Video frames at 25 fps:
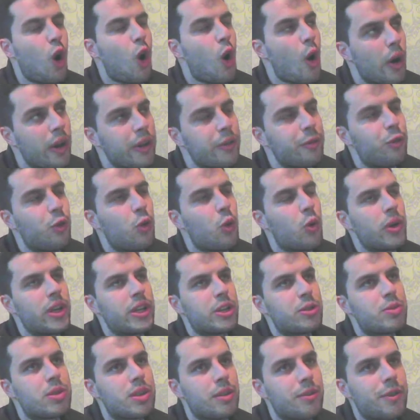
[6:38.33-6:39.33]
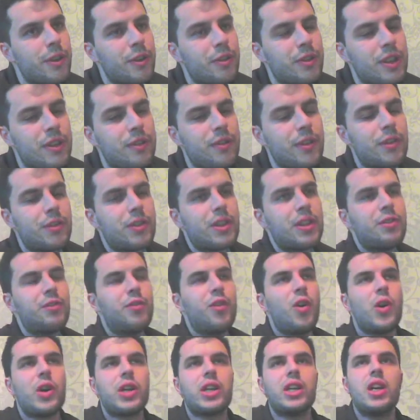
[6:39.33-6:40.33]
I thought this was a 50-50
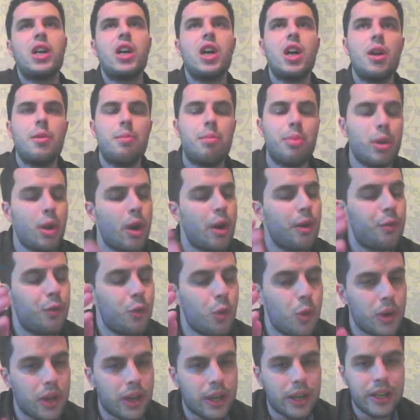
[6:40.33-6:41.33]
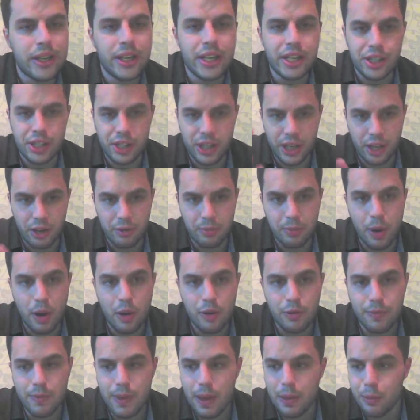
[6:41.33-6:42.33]
fight, but I thought the conditioning of
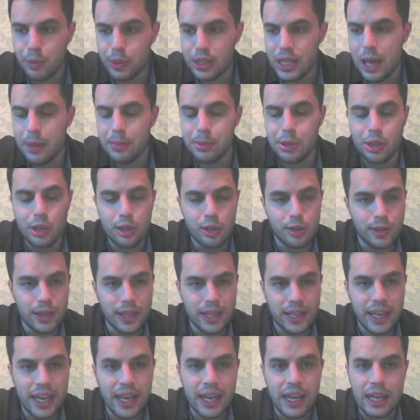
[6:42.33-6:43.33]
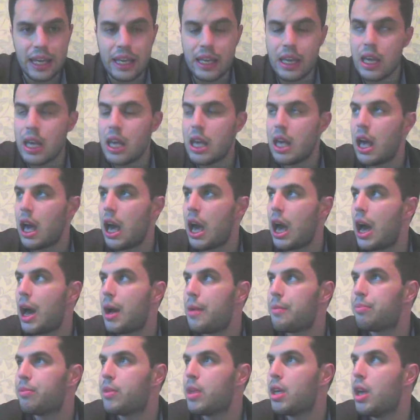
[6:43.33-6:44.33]
both men was absolutely key.
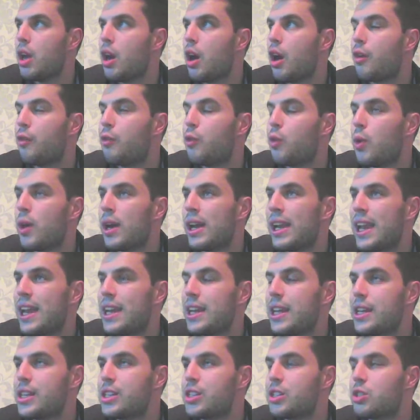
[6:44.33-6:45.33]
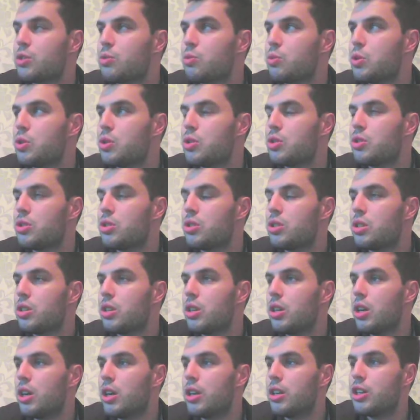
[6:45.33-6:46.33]
I thought Helenius was
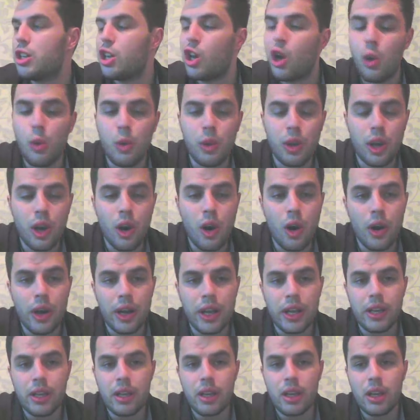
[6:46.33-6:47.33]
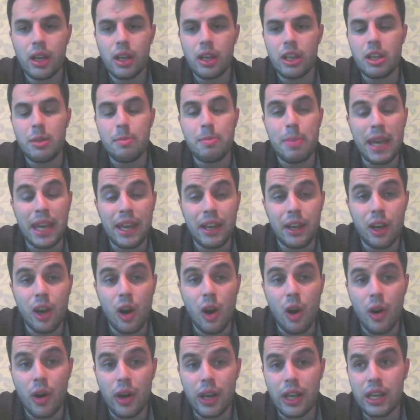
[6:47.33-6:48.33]
the older guy, the bigger
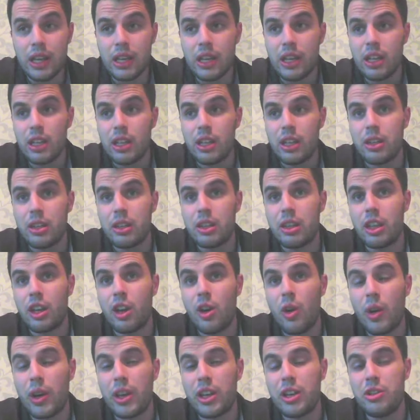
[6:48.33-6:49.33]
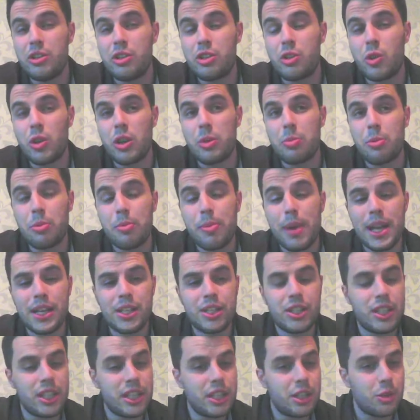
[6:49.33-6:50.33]
guy, the guy who's got the
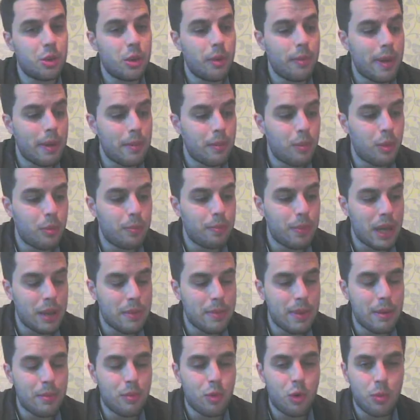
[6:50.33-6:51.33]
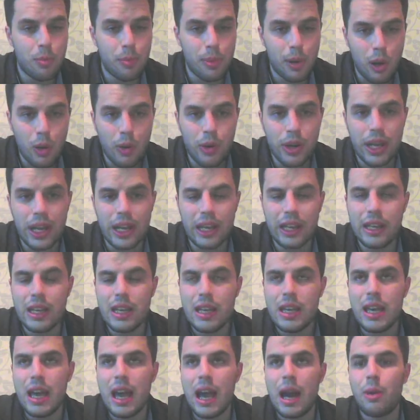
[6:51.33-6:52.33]
propensity to be a bit more plodding.
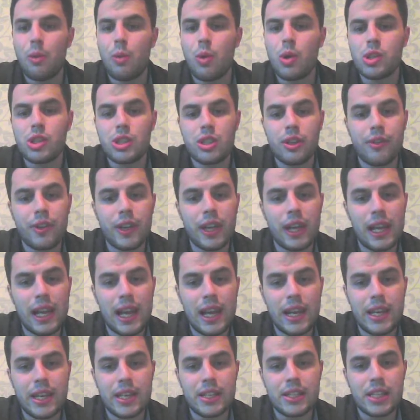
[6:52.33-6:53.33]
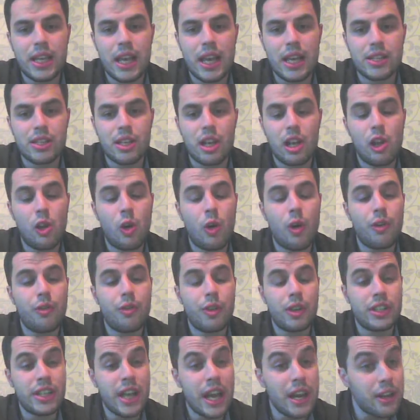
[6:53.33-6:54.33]
And whilst I think Helenius has a lot
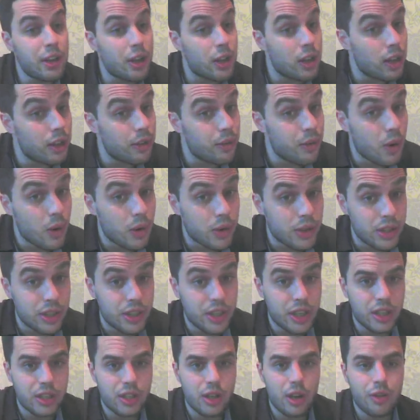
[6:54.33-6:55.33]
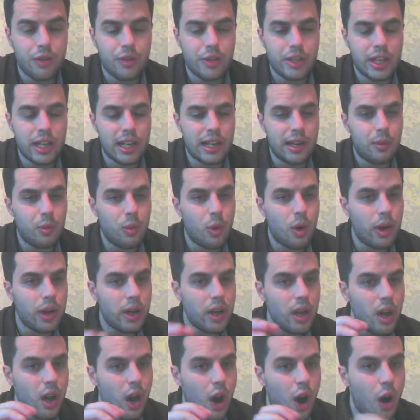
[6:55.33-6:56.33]
of technical advantages over Dillian Whyte,
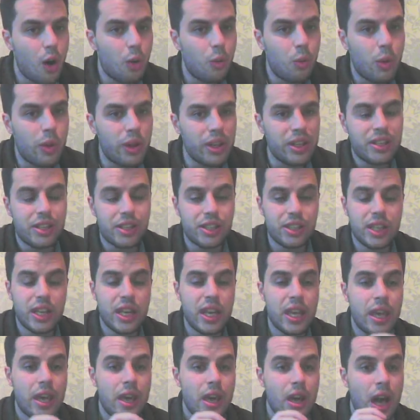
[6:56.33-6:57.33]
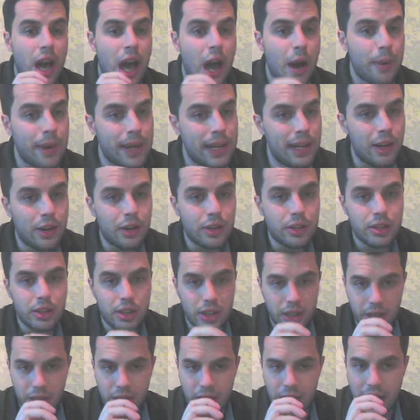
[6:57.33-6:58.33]
I wanted to see how he looked,
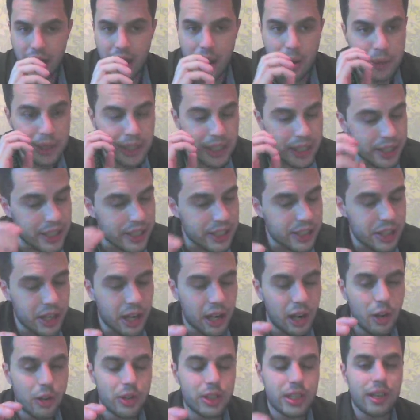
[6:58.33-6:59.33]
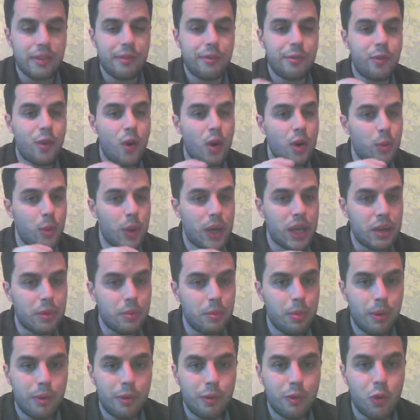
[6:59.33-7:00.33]
how his conditioning looked in fight
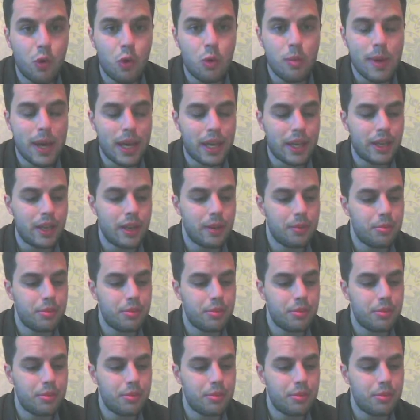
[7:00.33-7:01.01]
week before making a